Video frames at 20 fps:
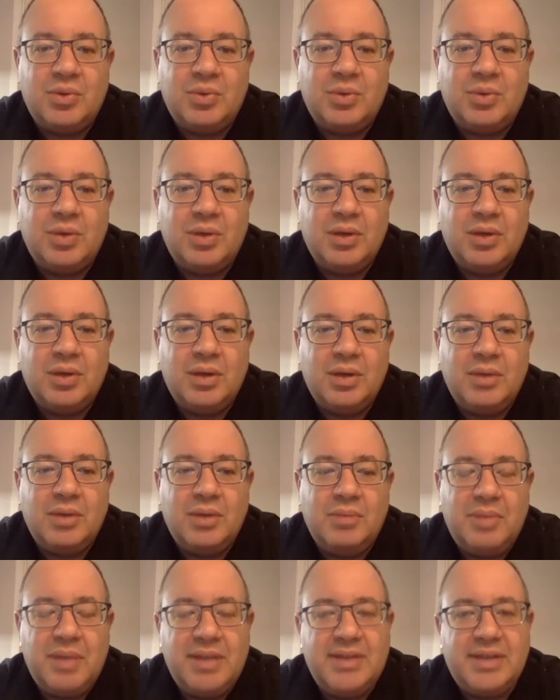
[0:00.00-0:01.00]
to
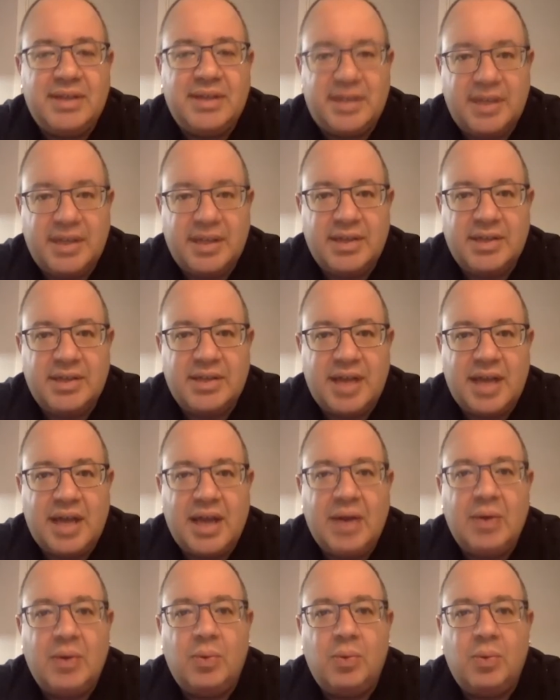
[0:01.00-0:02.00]
businesses
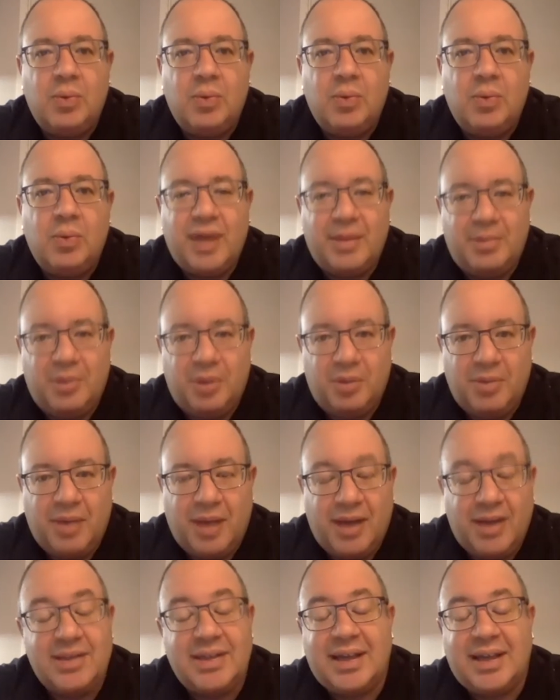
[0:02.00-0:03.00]
and will they pull
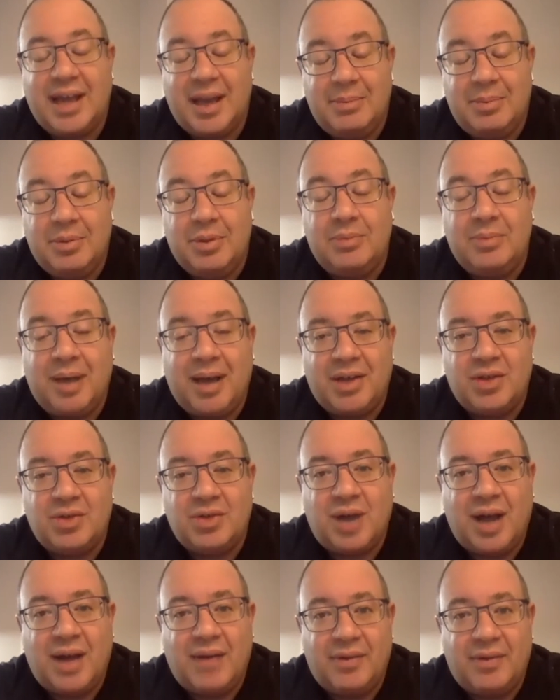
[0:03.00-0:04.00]
back, because they can pull back
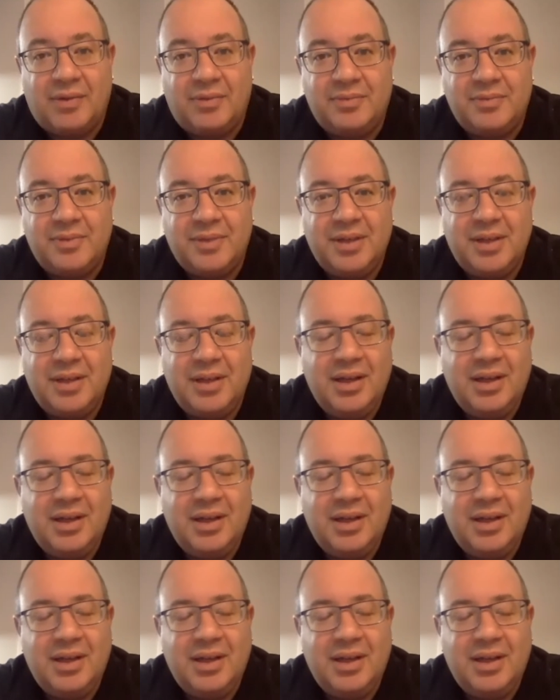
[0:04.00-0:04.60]
travel.